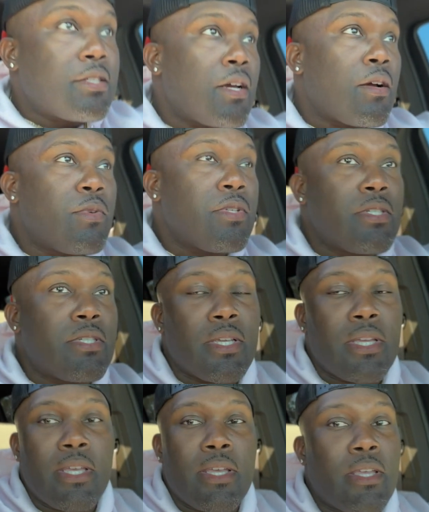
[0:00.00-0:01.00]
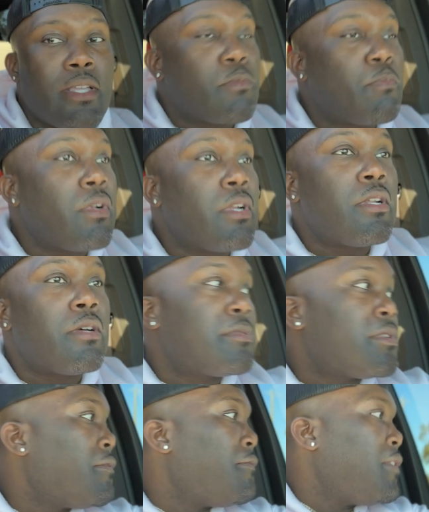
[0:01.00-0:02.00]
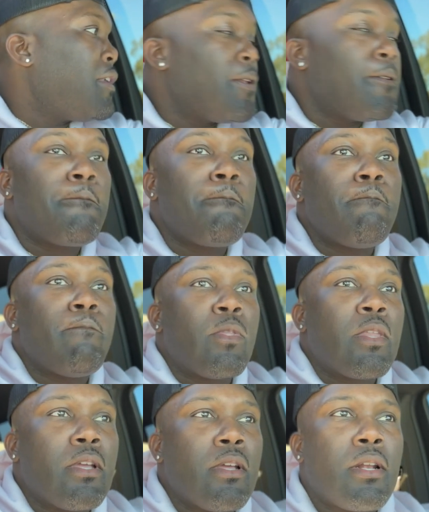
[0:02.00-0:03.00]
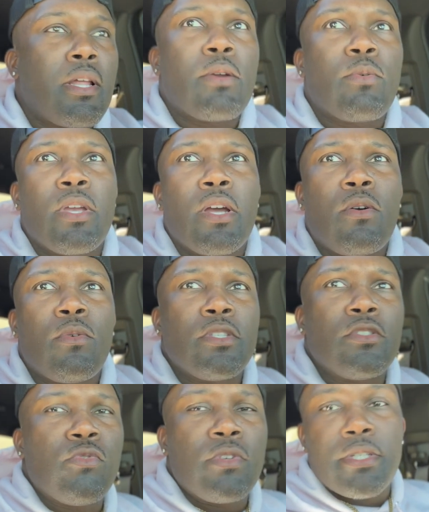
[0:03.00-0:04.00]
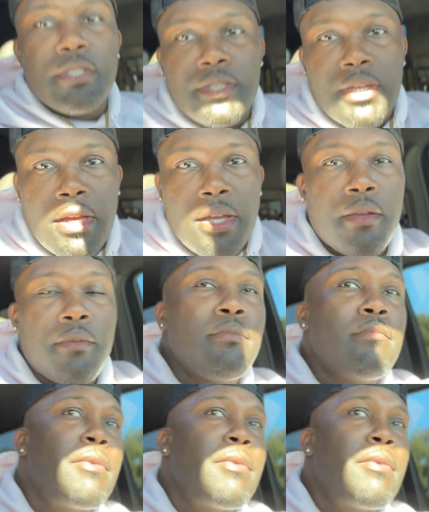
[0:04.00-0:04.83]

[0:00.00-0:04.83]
y'all, we just pulling up to the vet like we always do at this time.